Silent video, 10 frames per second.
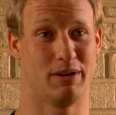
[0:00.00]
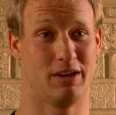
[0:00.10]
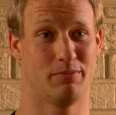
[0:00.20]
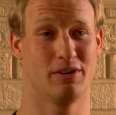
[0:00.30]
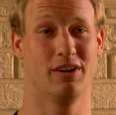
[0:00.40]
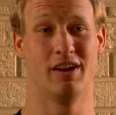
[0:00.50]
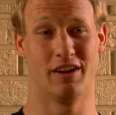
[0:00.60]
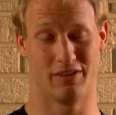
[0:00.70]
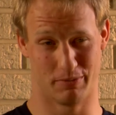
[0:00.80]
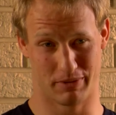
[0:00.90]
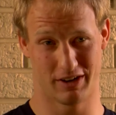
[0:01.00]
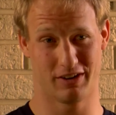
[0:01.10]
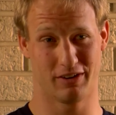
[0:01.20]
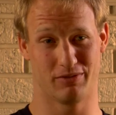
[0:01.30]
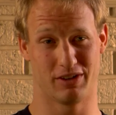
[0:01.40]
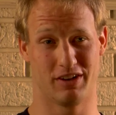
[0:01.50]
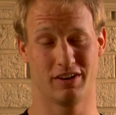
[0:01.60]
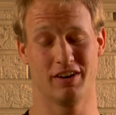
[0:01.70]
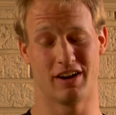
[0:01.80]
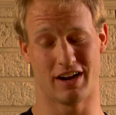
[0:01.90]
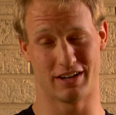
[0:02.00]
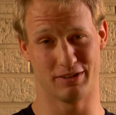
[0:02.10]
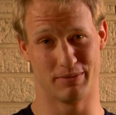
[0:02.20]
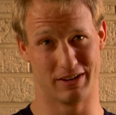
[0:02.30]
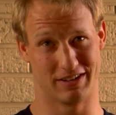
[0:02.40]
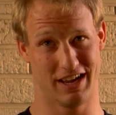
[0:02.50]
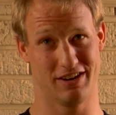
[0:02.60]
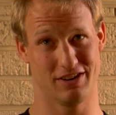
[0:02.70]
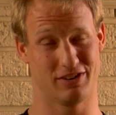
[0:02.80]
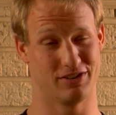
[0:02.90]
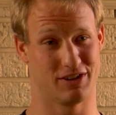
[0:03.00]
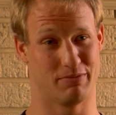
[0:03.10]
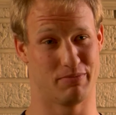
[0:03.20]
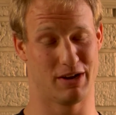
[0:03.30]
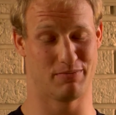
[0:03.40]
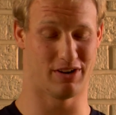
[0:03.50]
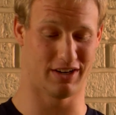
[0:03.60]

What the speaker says: paper, the beginning of the year, I spent $10 on paper.